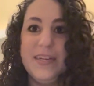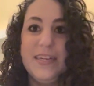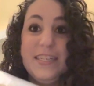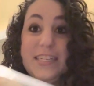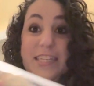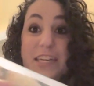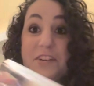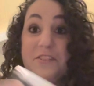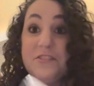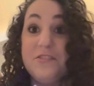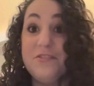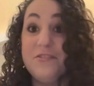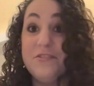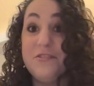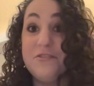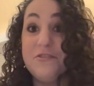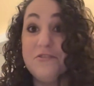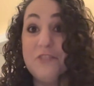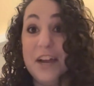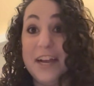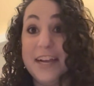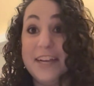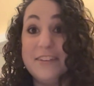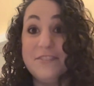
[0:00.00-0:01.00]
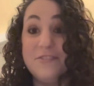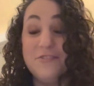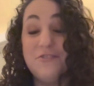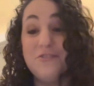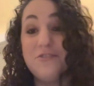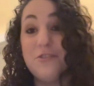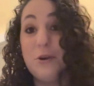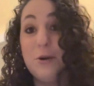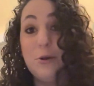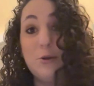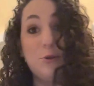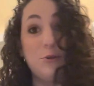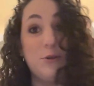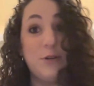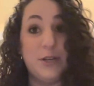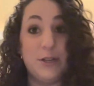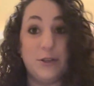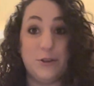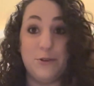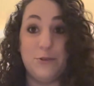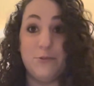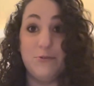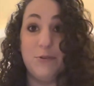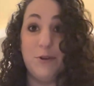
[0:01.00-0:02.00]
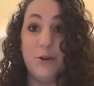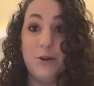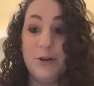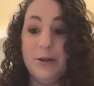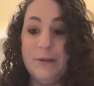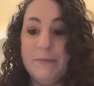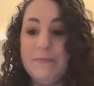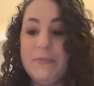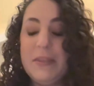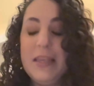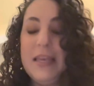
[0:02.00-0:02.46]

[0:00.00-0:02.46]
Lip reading: Dungeons and Dragons show Critical Role.